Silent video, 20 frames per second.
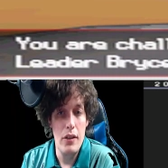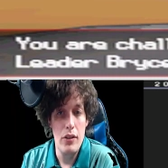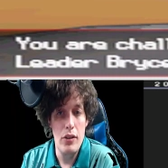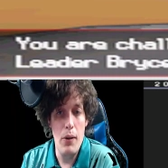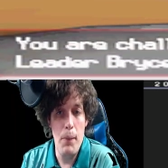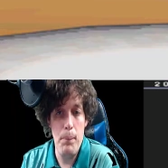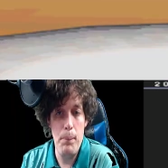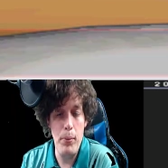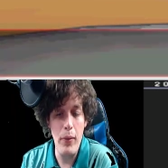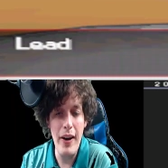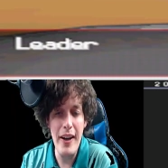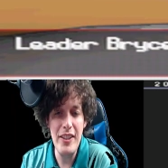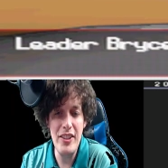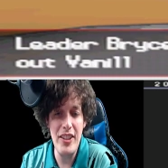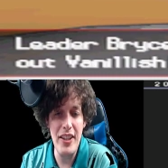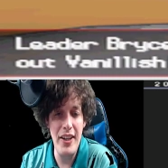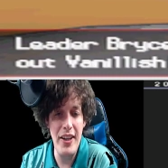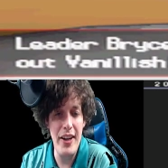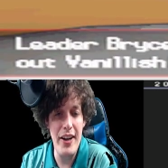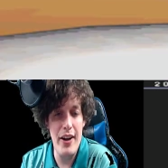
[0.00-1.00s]
So
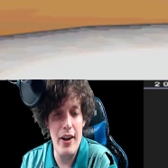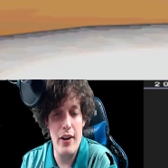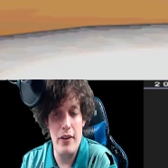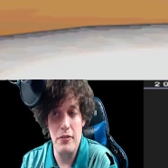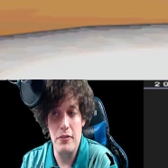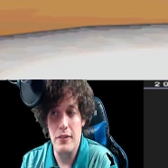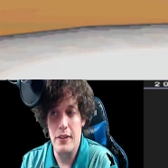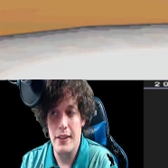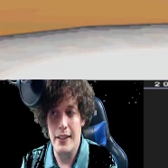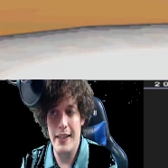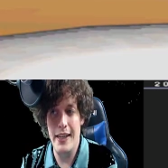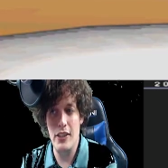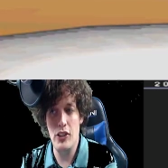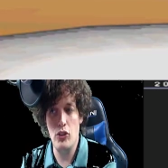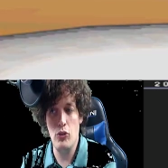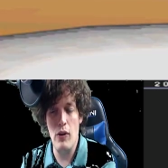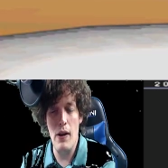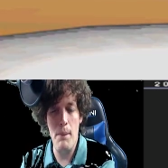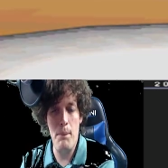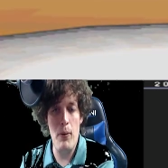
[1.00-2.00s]
Bryson here! He has
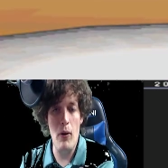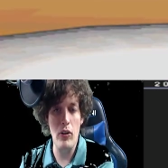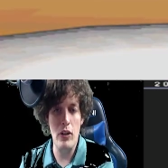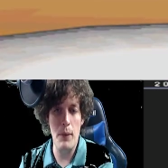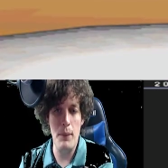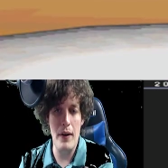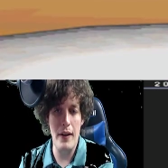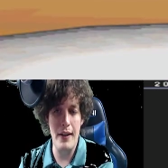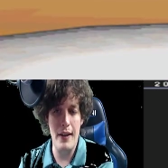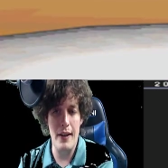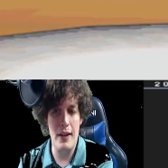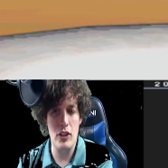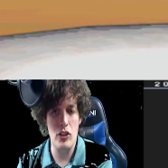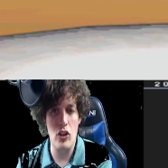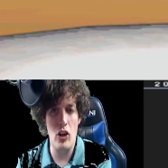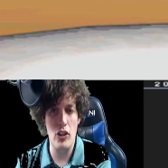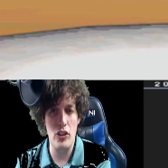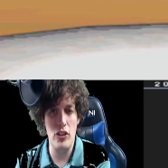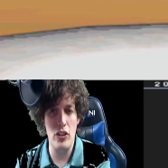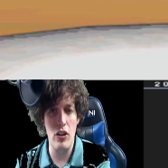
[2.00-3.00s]
3 Pokemon in his
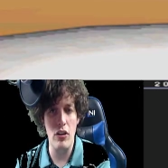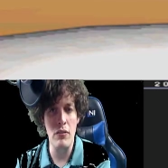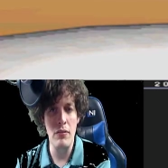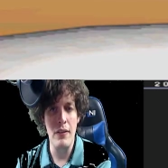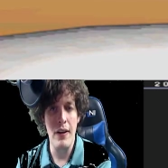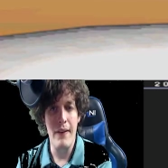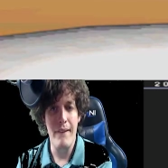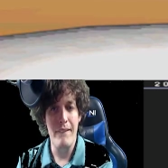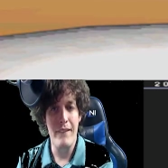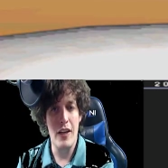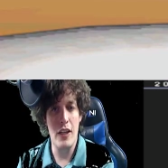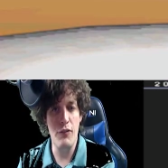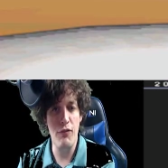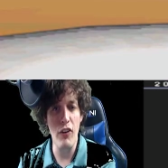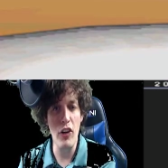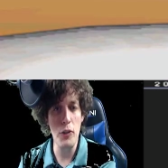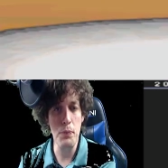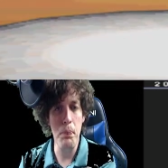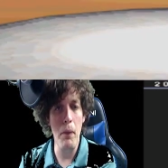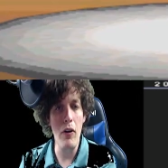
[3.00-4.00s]
arsenal. His
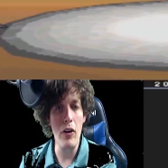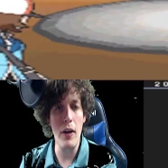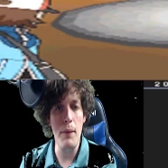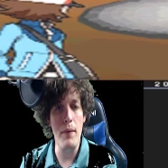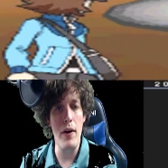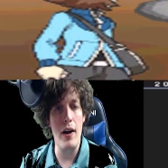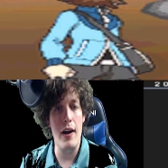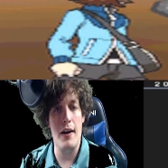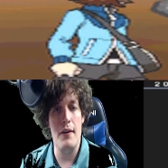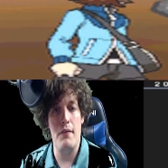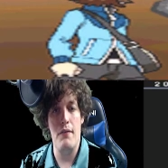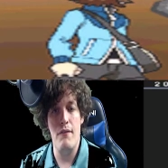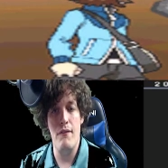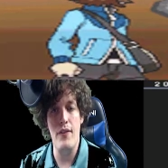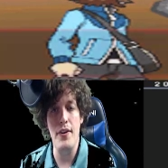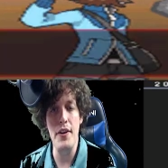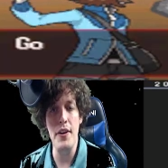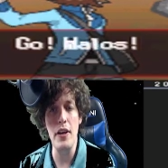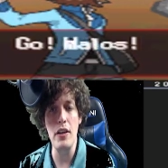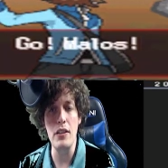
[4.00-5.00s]
first Pokemon,
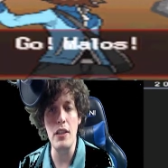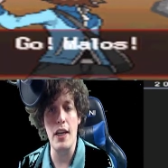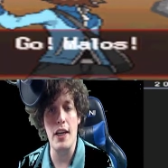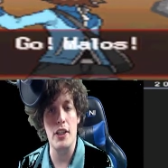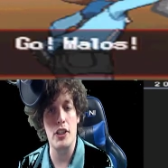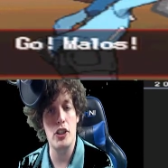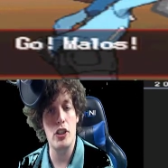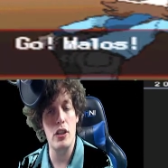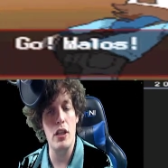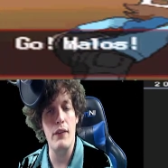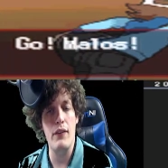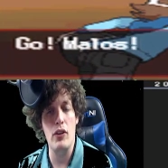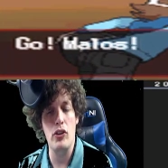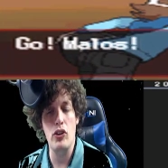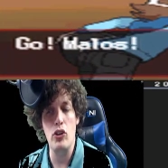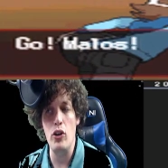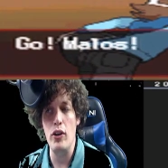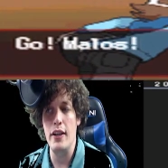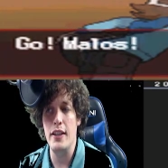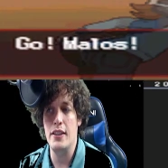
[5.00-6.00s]
Vanillish, level
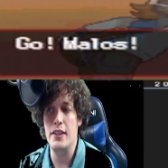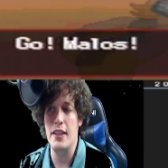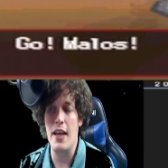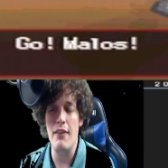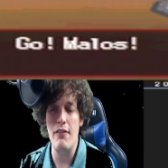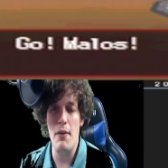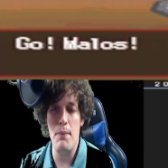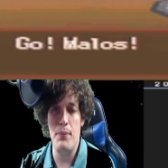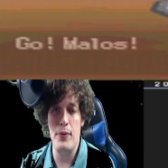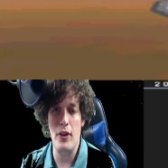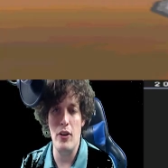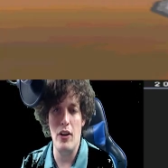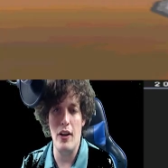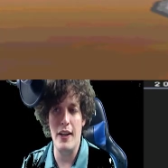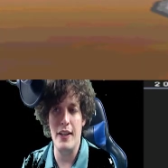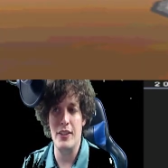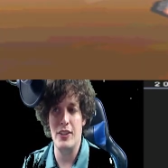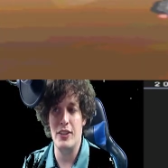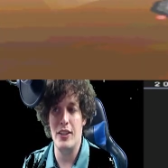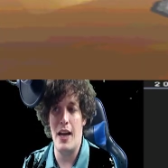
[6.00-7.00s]
37, pure
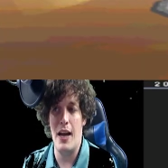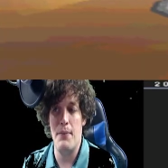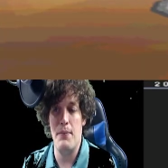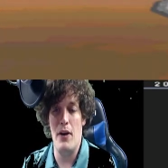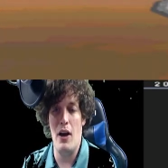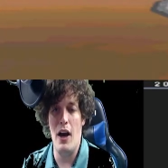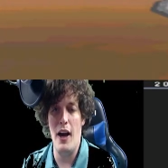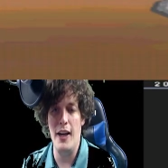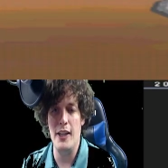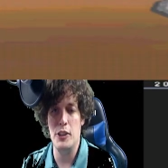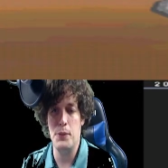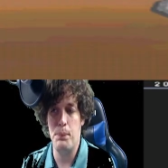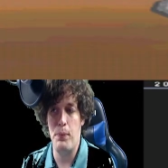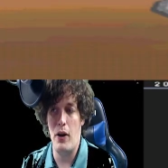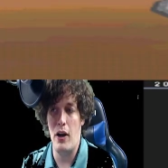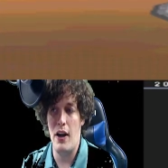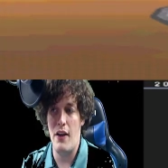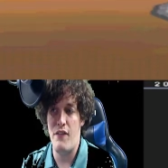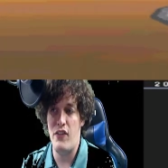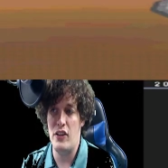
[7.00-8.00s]
Ice type, Ice
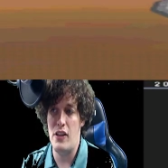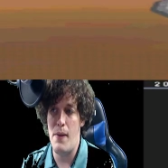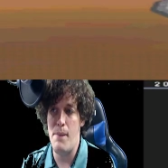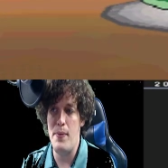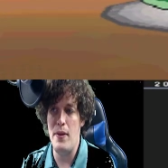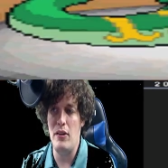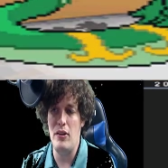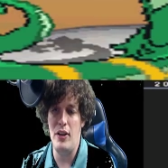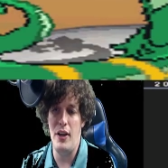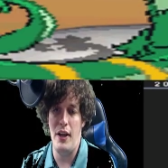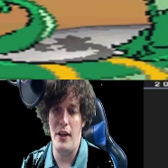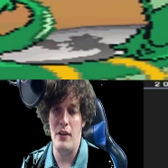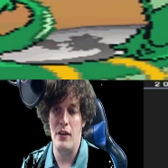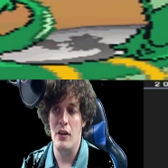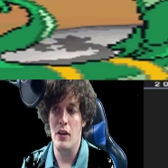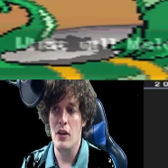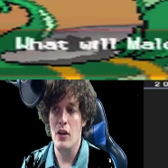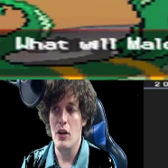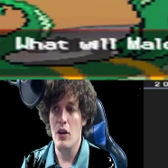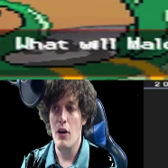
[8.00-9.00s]
Body for the ability.
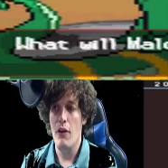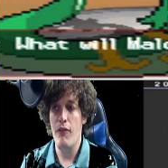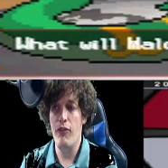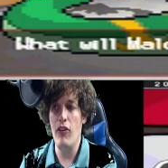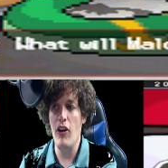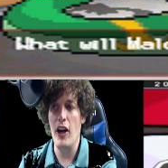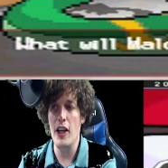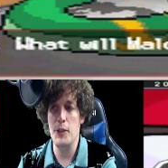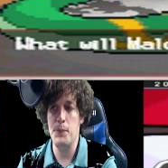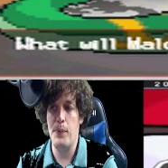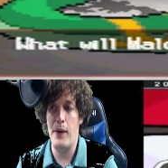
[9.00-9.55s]
Frost